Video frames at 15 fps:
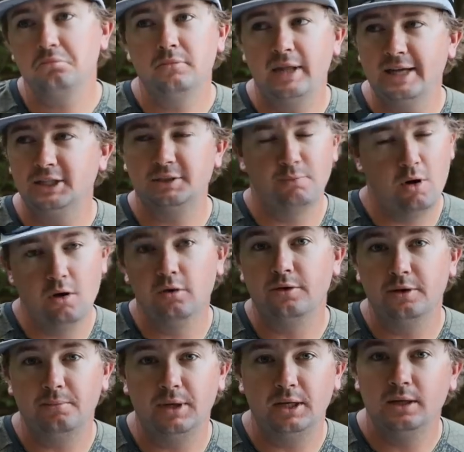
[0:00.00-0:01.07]
that's smaller
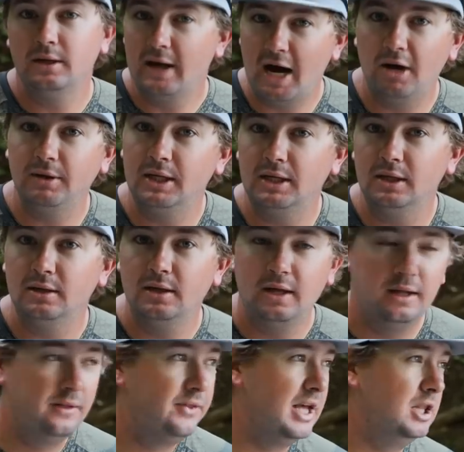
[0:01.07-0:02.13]
than me, I'll eat it.
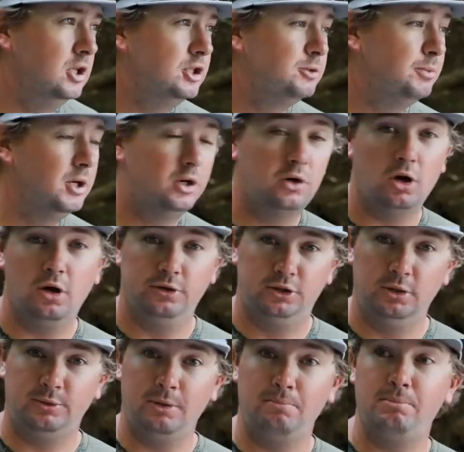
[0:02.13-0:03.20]
That lunch bug crawl is
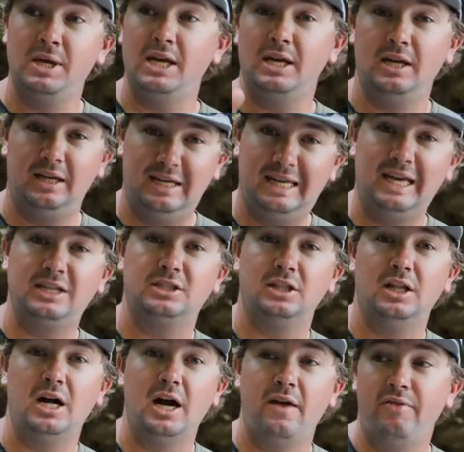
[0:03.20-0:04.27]
something big, kicks a
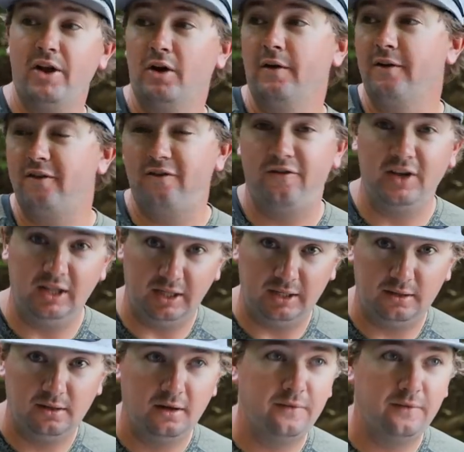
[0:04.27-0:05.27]
lot, they're going to feel it.